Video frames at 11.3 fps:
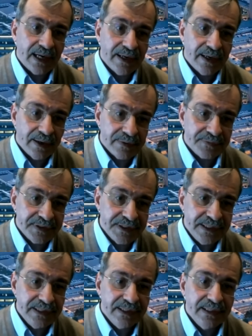
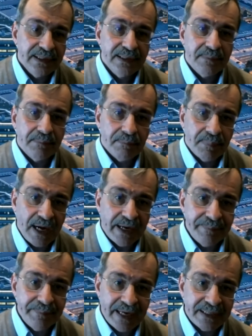healthy body
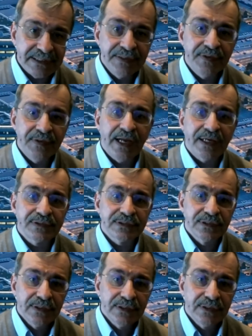mass index,